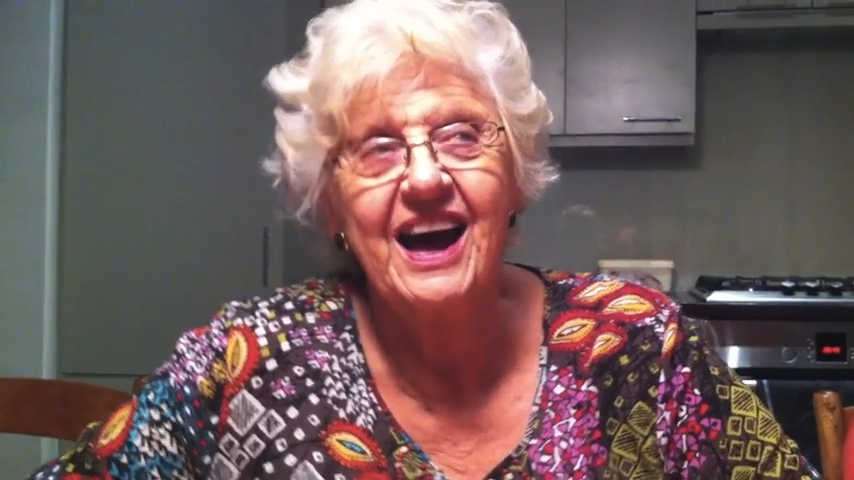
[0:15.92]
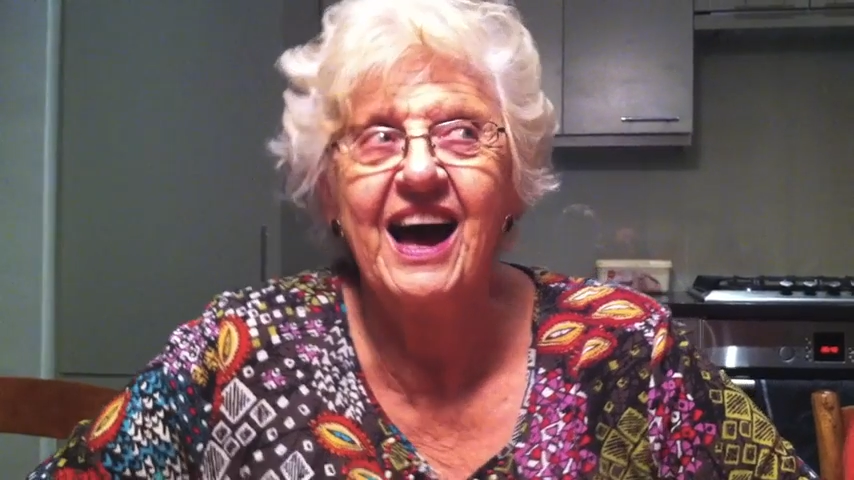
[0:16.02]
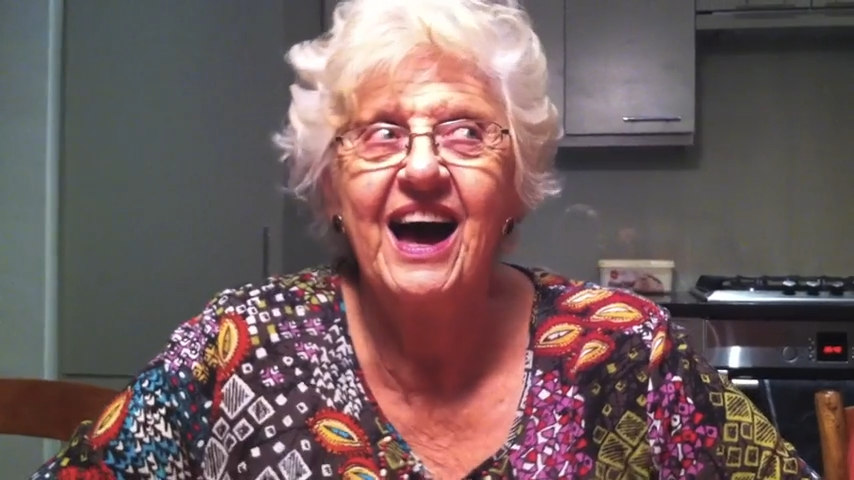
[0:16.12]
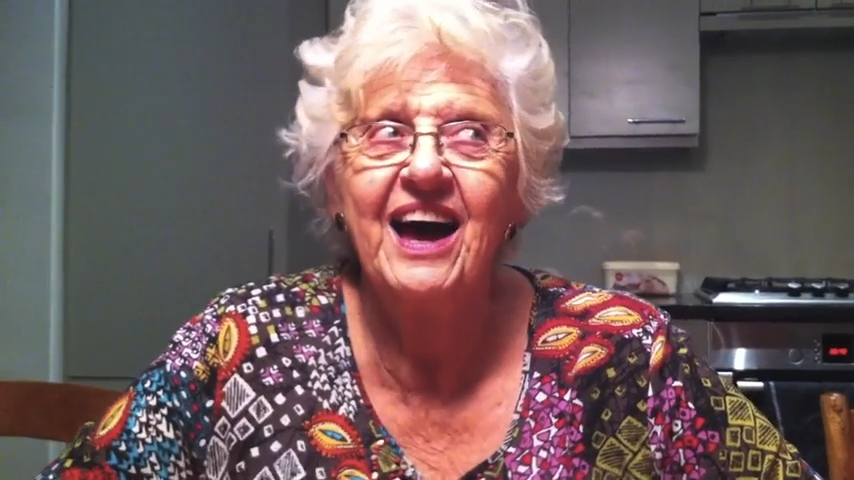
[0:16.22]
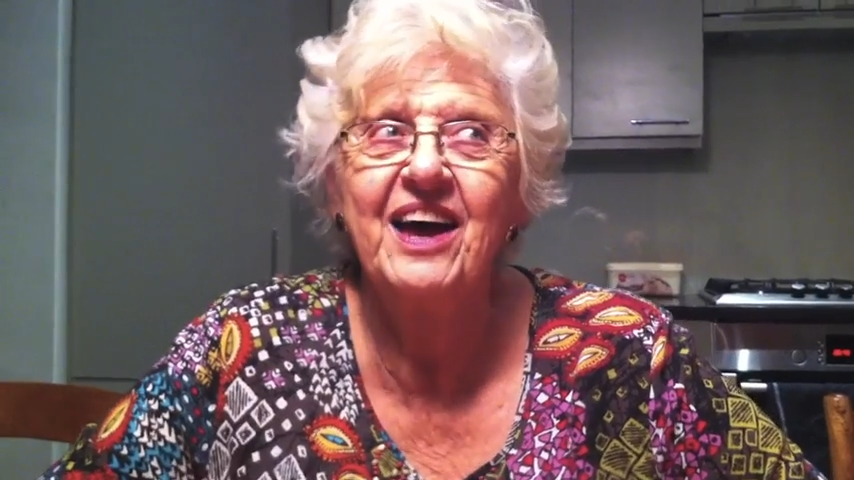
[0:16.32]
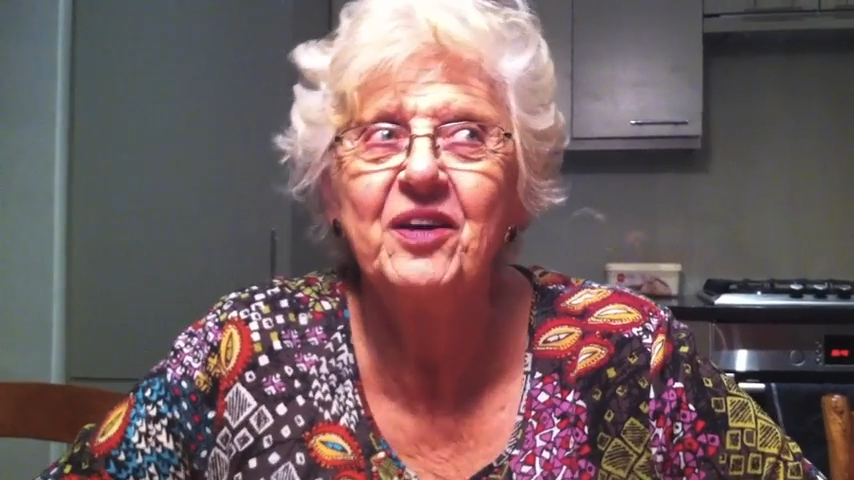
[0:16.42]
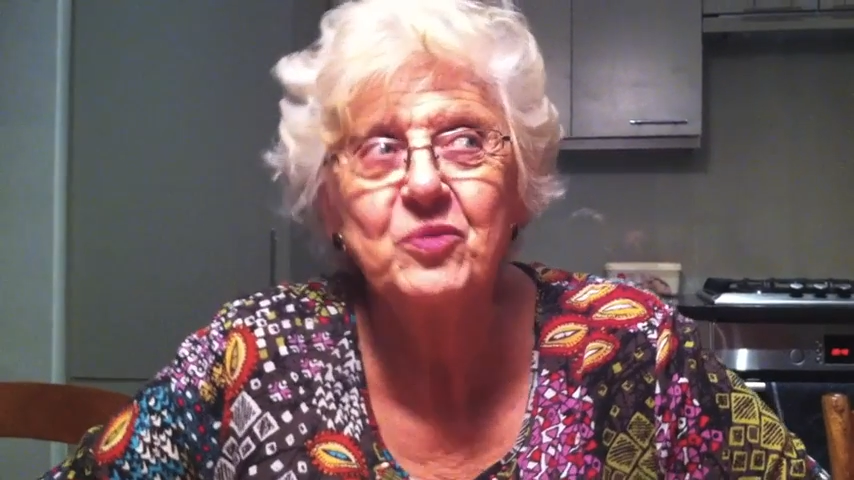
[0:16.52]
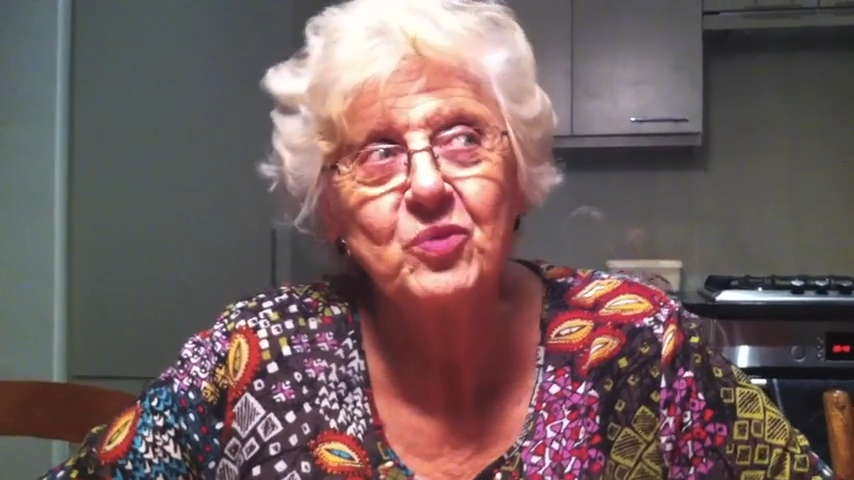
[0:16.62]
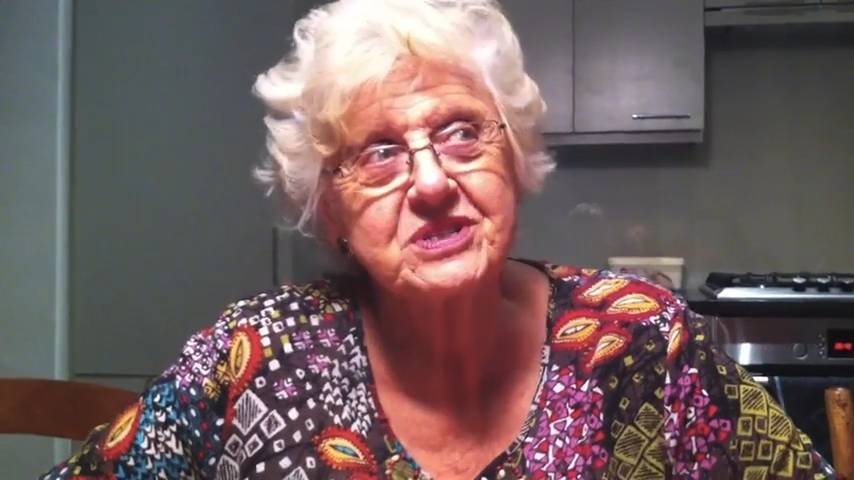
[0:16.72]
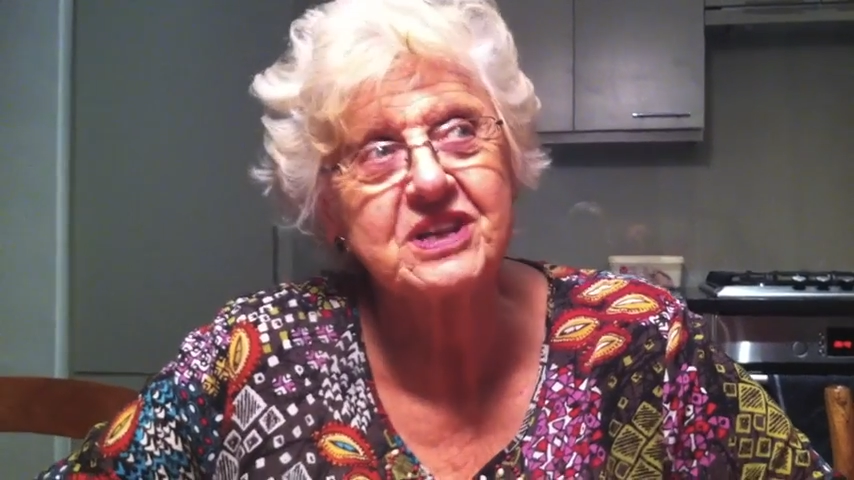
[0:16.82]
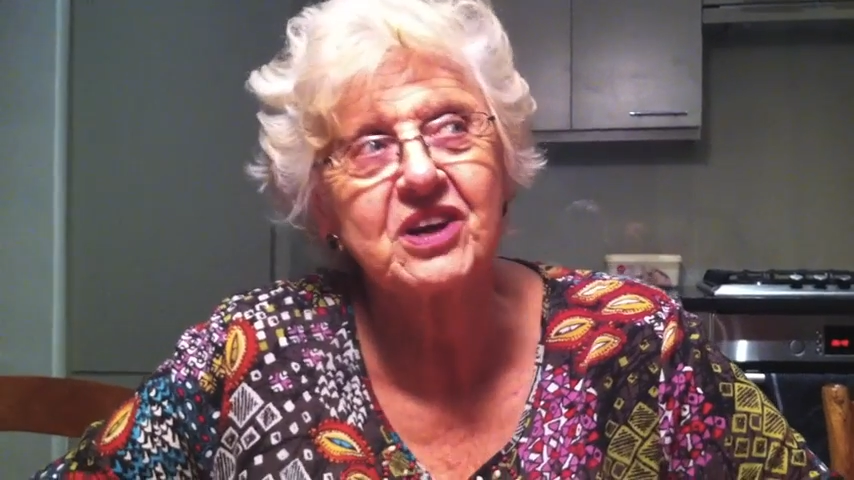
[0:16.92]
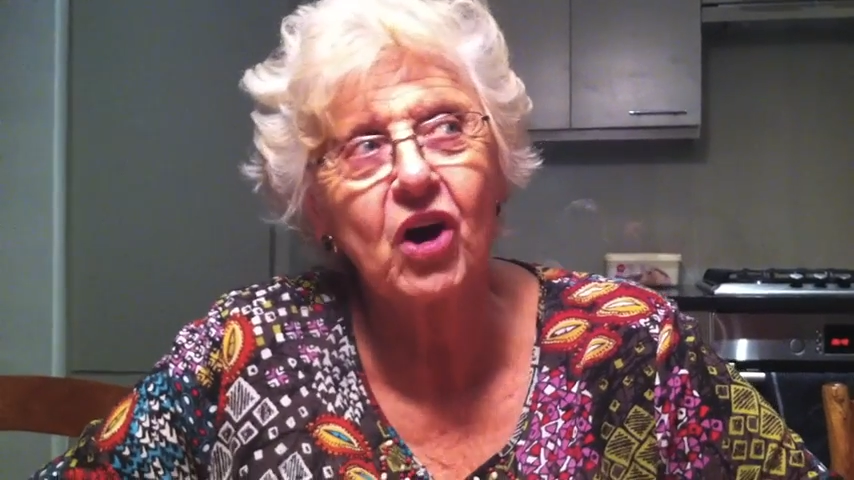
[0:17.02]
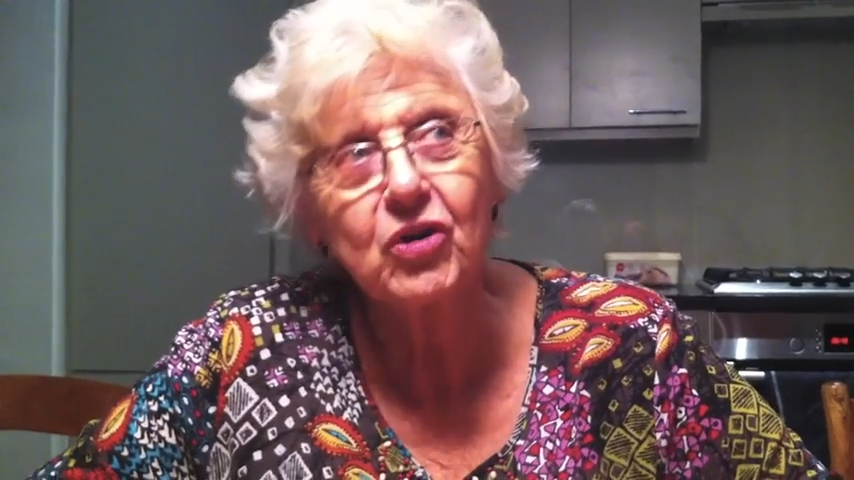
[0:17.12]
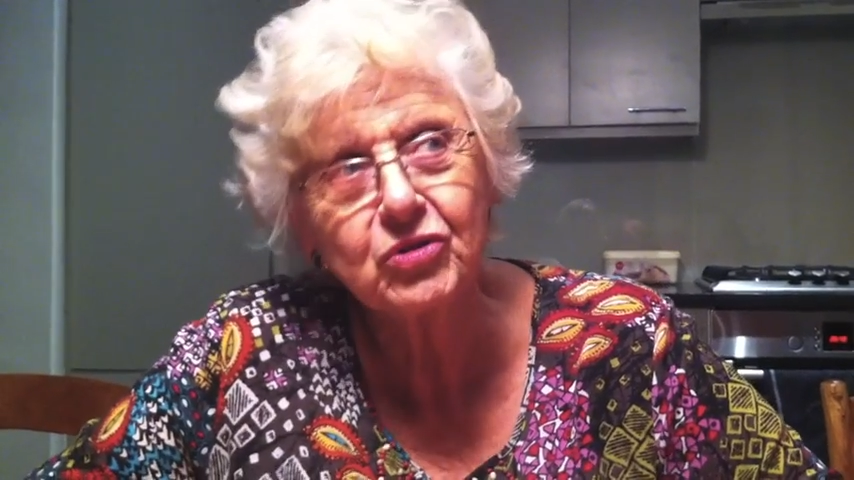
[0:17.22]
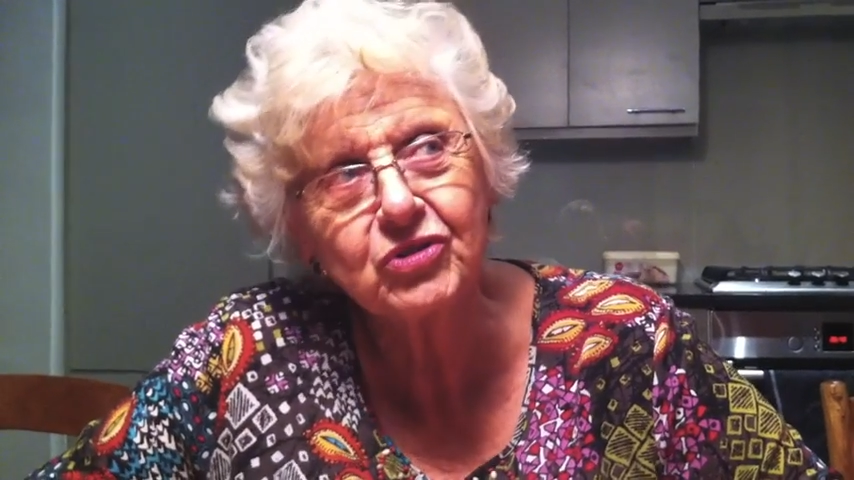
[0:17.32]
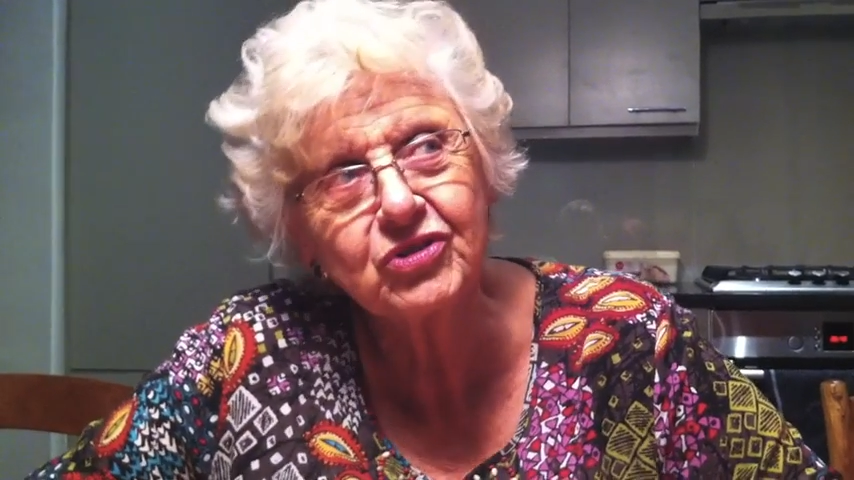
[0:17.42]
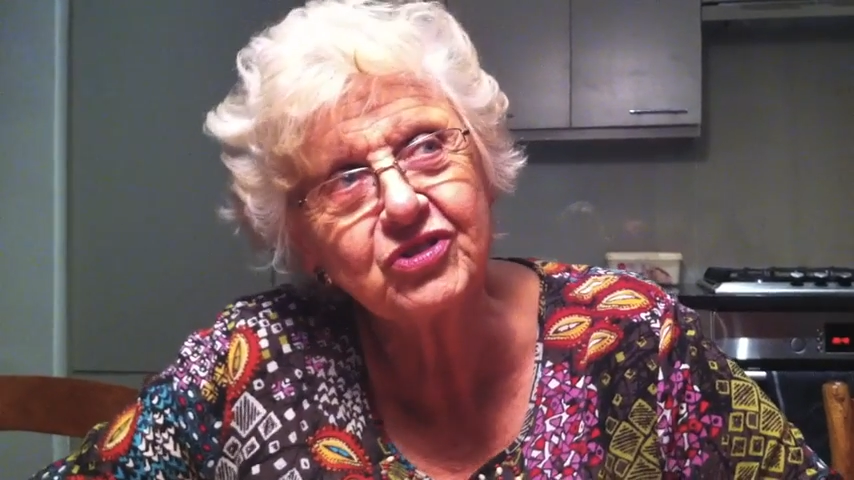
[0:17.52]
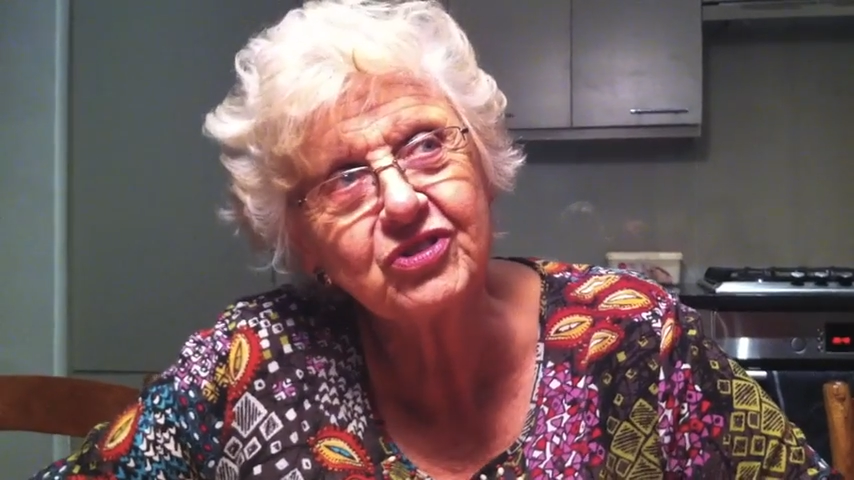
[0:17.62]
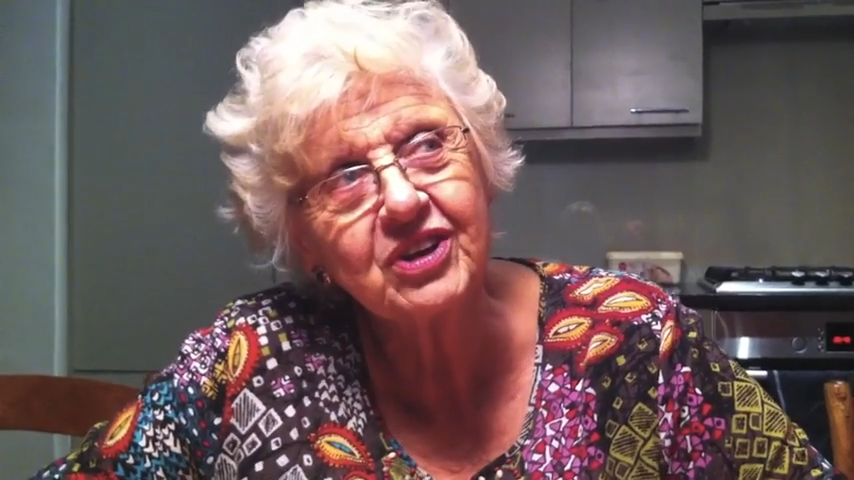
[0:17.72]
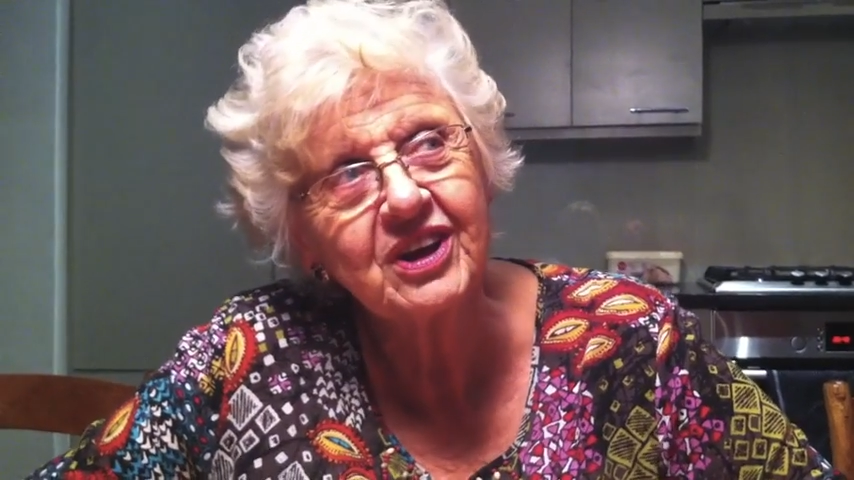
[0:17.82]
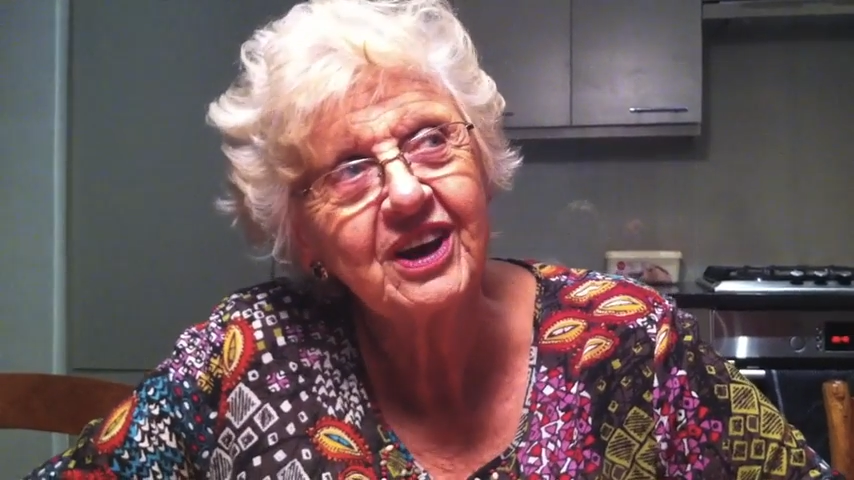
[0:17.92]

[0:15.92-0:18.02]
I was a coach